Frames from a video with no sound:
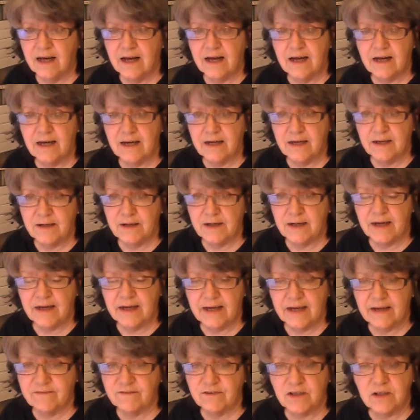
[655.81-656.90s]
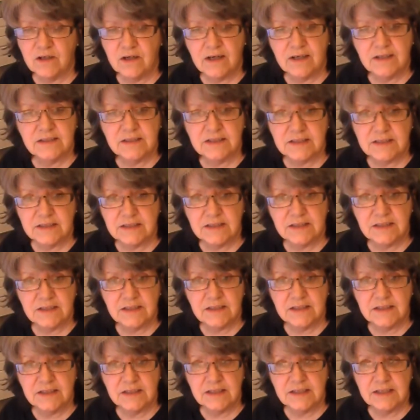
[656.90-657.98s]
Uh, I have got
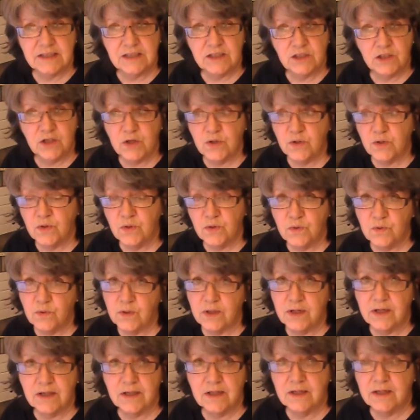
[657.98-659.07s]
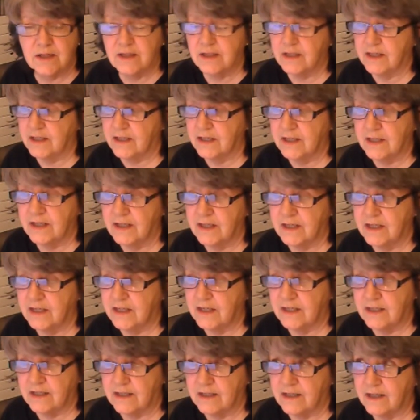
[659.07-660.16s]
no
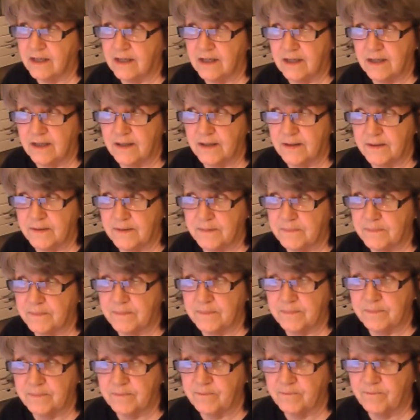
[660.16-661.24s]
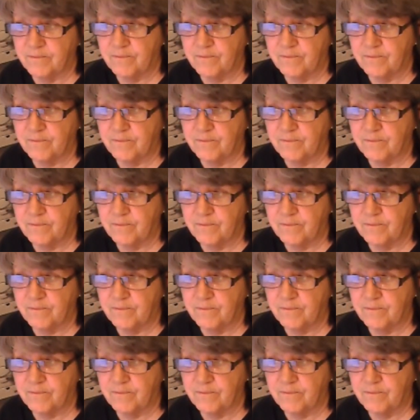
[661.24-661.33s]
um,